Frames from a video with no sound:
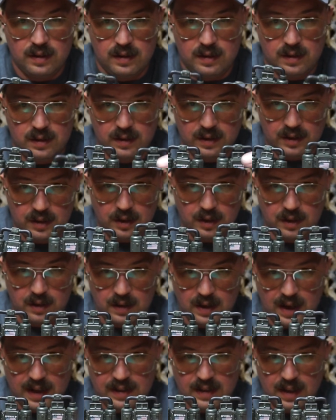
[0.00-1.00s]
So these
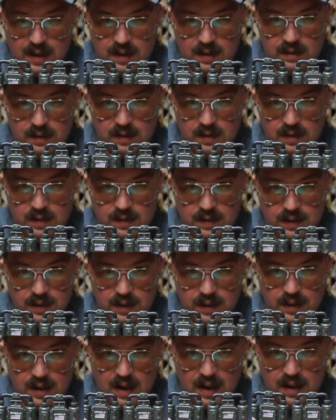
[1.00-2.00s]
are identical.
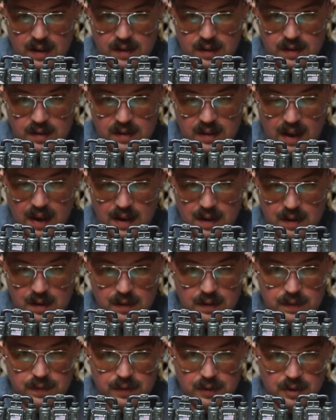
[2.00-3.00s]
They're not
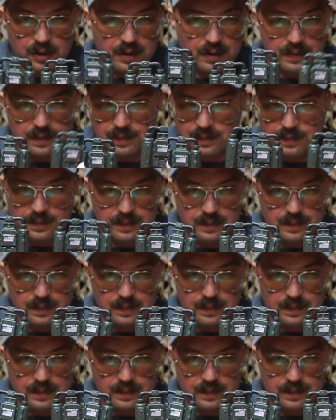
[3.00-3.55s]
scaled for